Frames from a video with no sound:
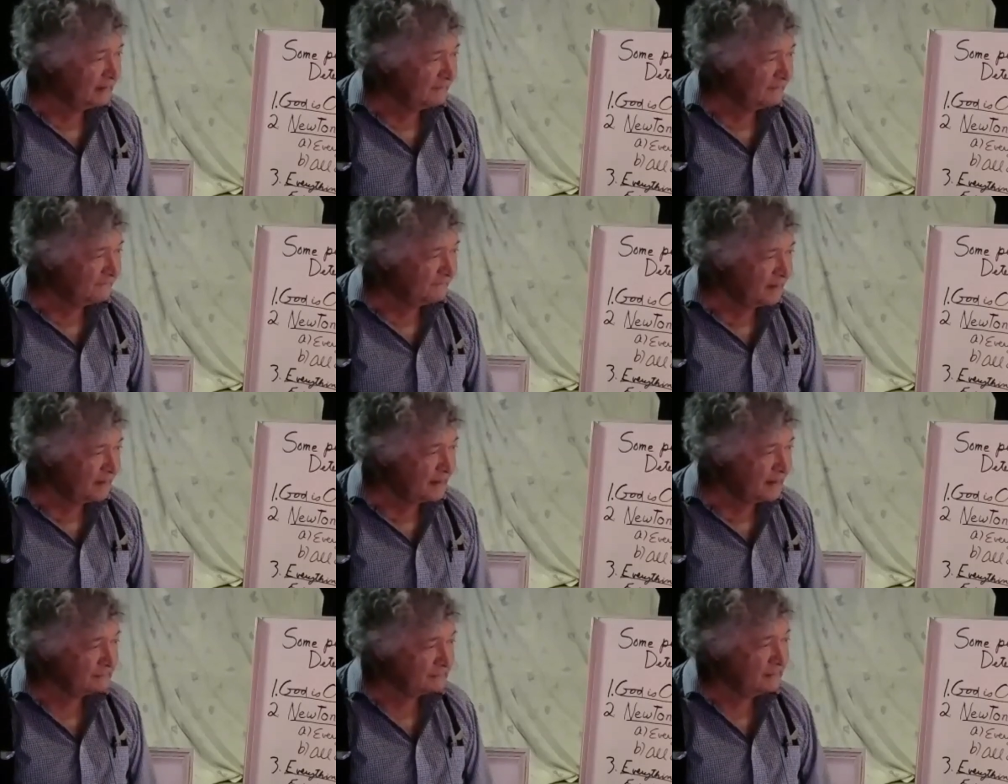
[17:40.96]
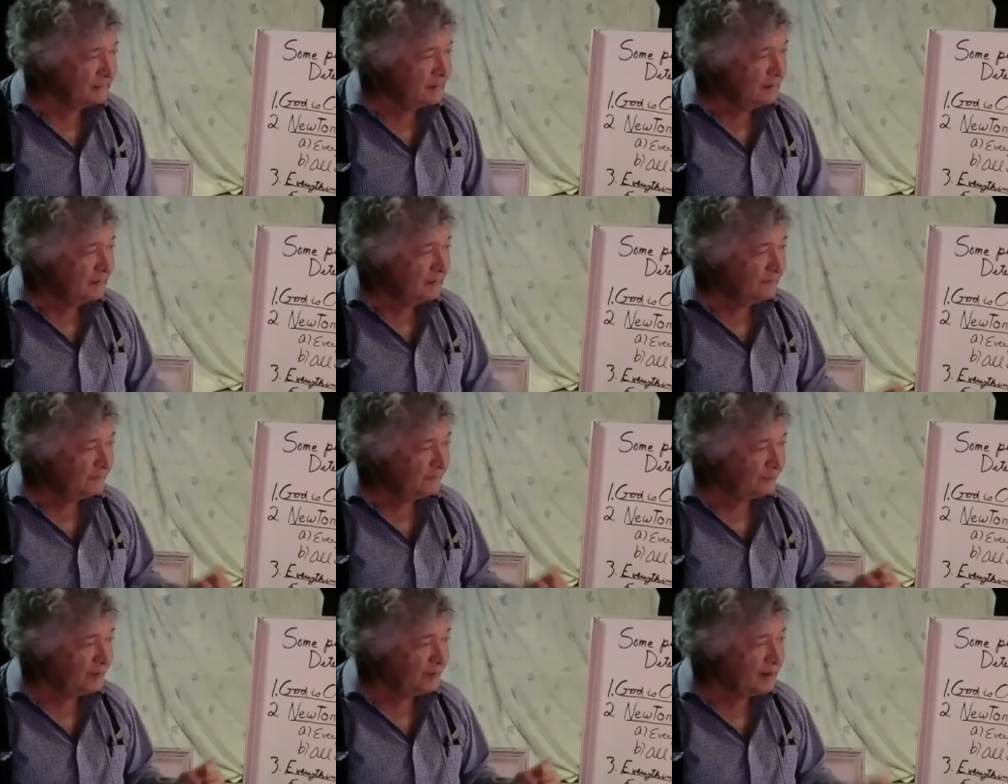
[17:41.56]
of fact,
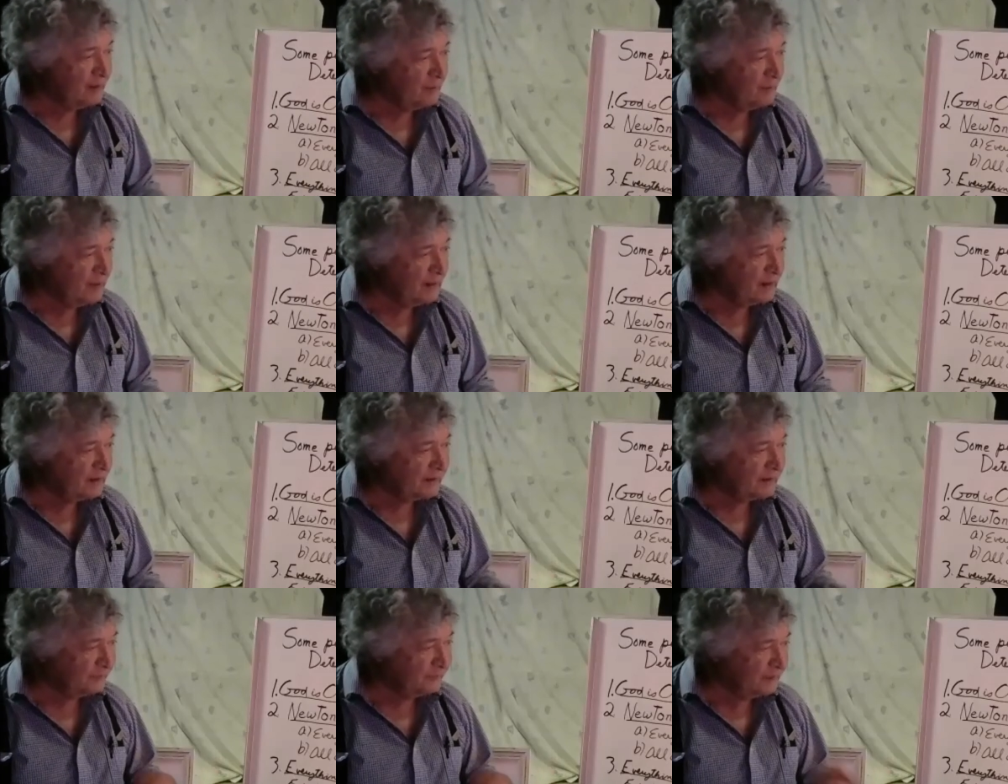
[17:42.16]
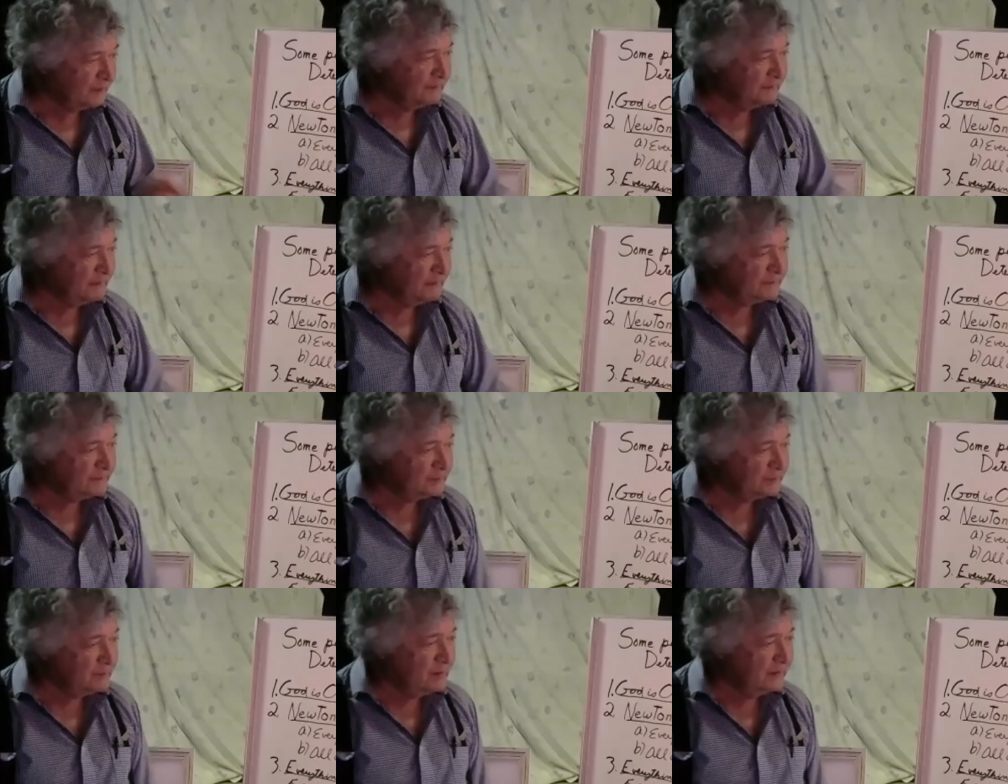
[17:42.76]
free will or freedom
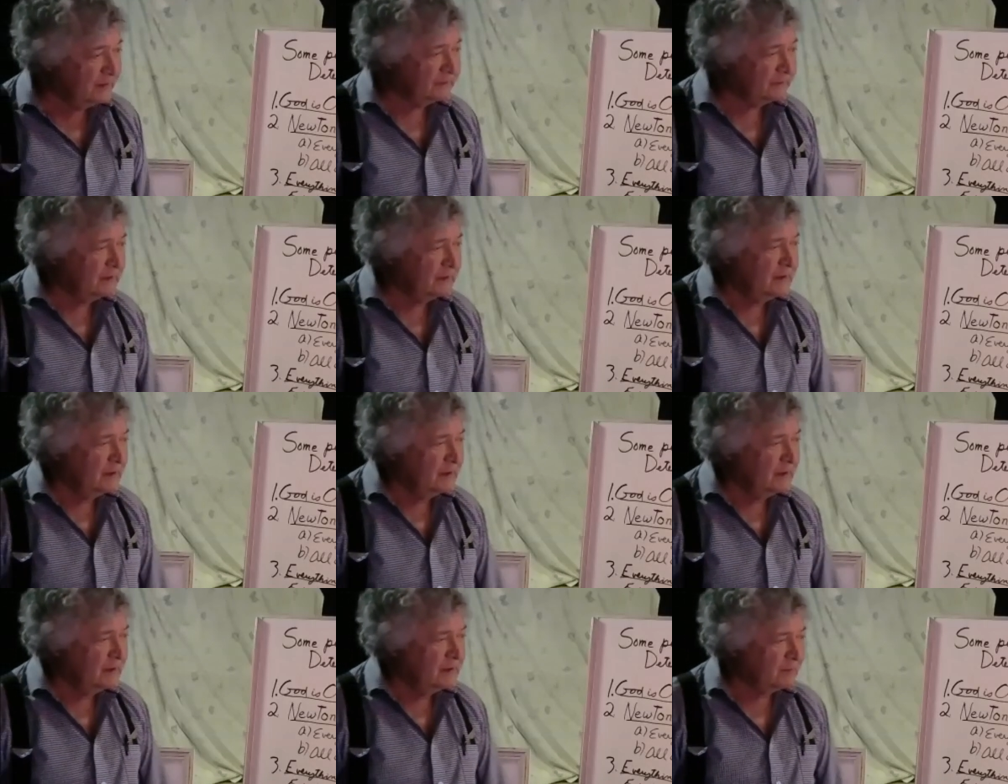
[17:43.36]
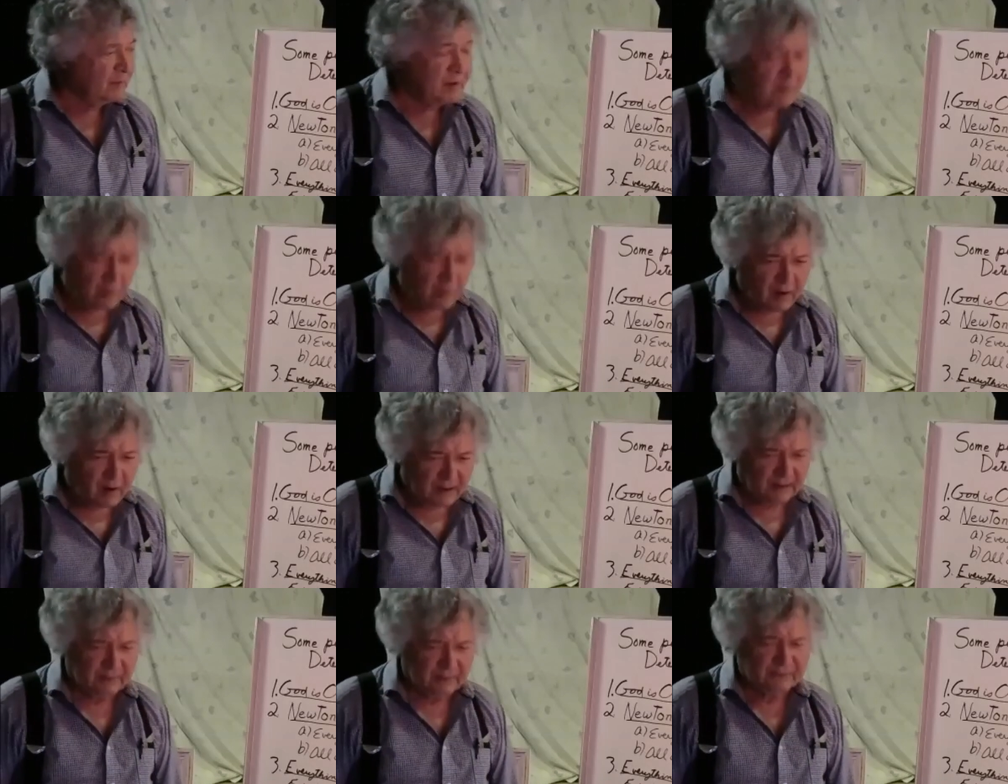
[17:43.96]
of choice
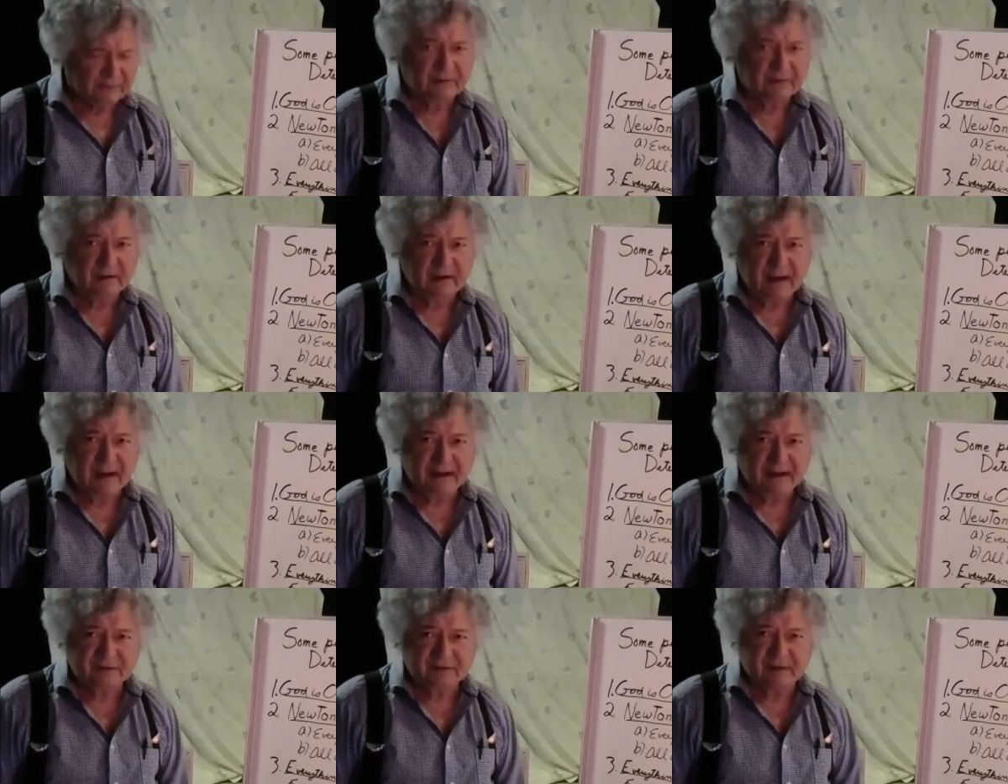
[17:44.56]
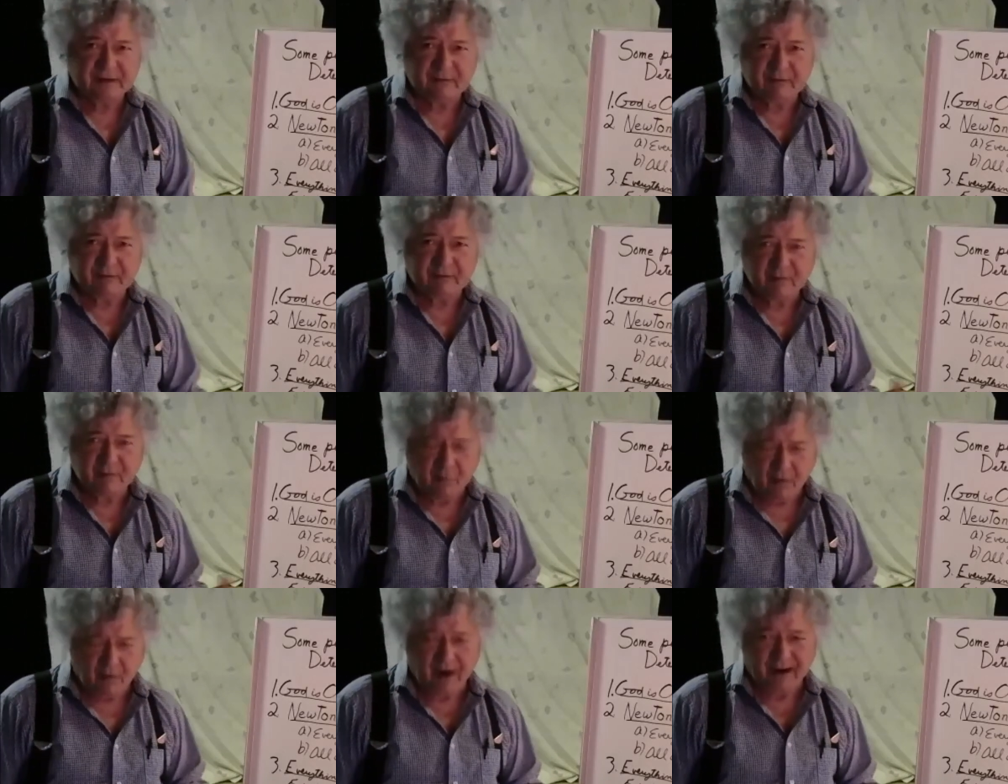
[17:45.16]
requires, it actually
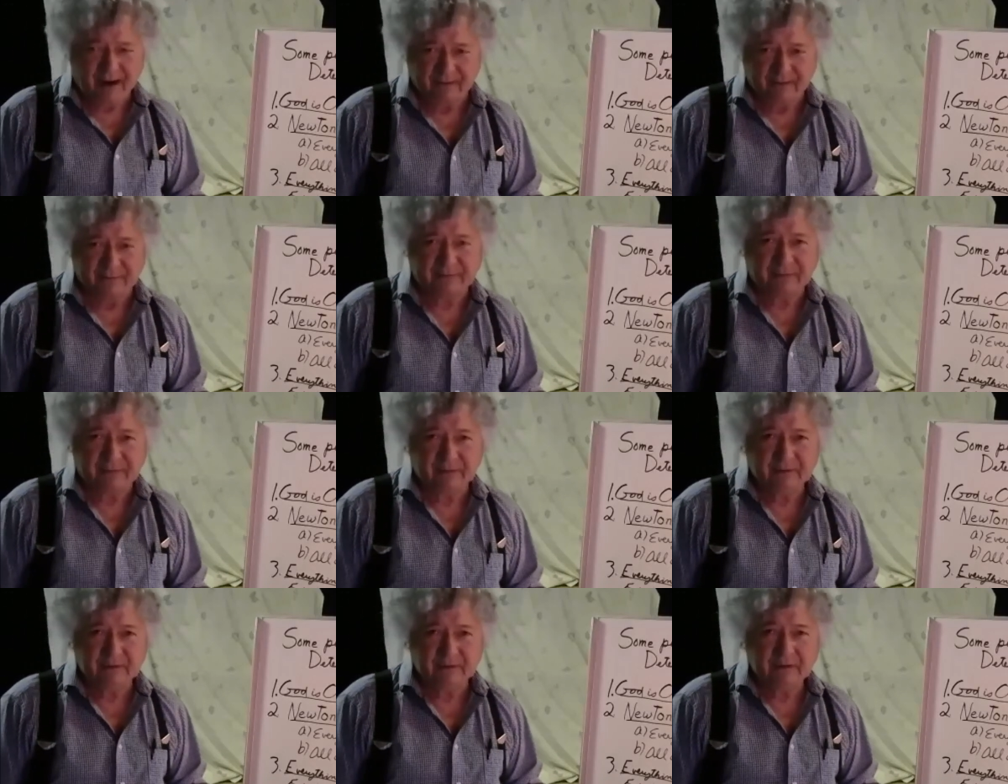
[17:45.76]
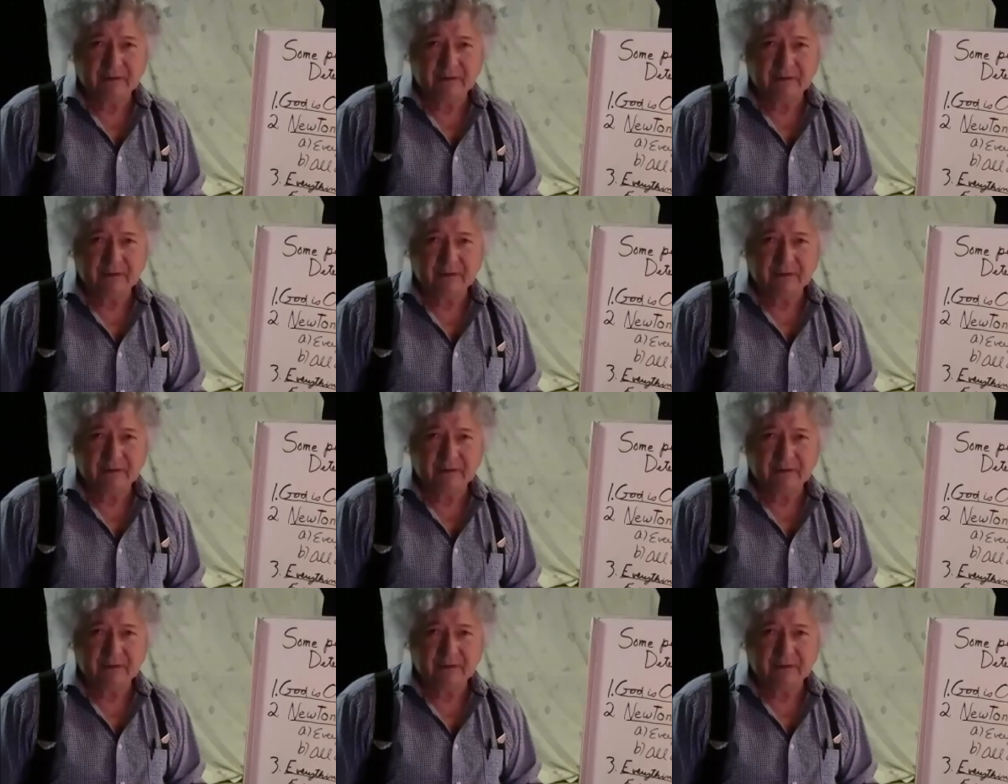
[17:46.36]
requires